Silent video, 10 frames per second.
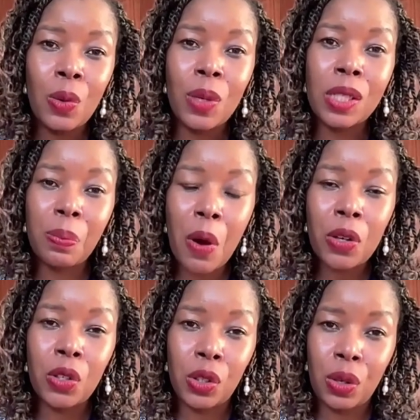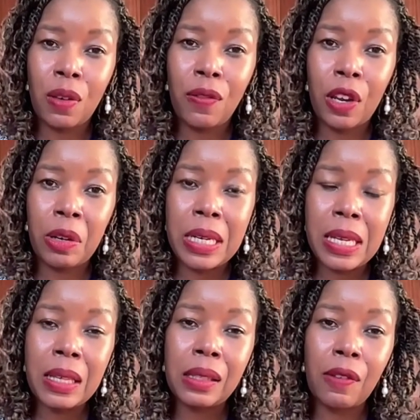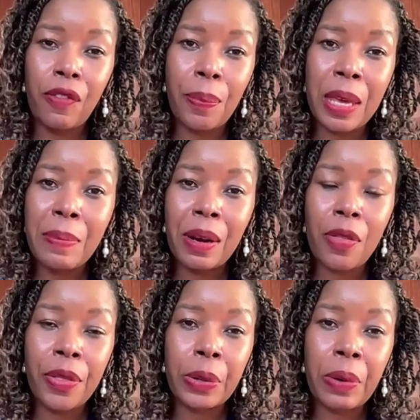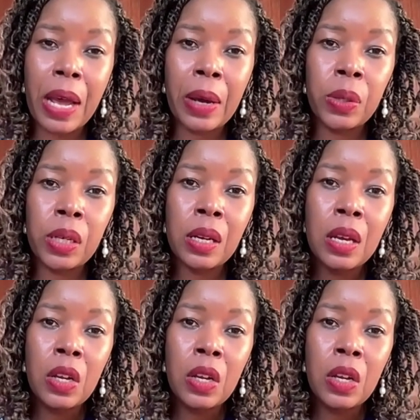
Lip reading: respond to the very needs of the people on the ground,